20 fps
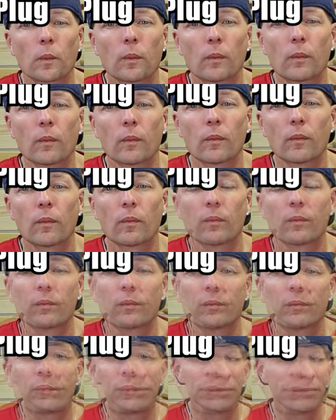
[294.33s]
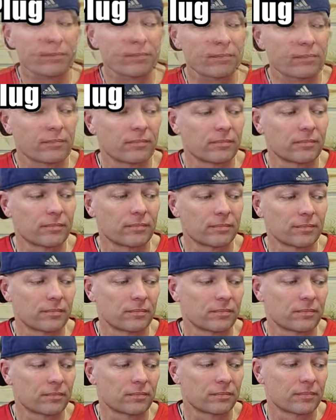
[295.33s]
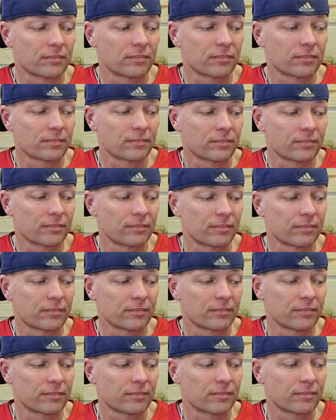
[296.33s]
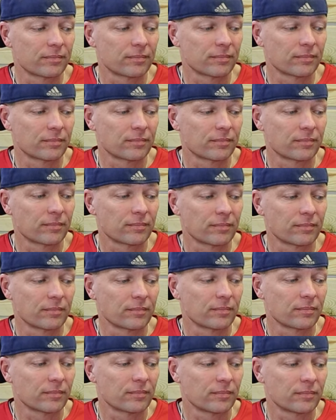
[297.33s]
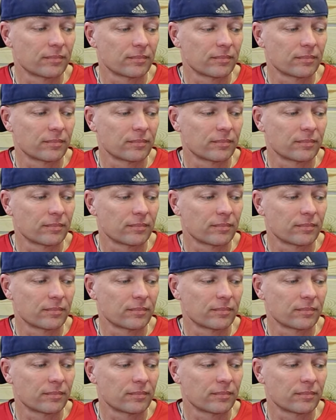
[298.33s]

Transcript: This person isn't speaking.